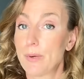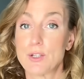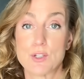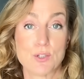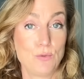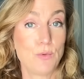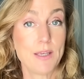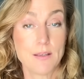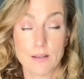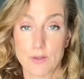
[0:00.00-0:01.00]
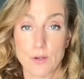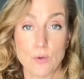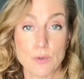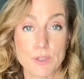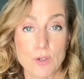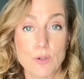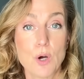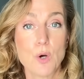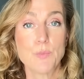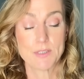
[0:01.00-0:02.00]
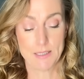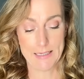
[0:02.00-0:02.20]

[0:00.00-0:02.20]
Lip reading: by suing the Golden Globes.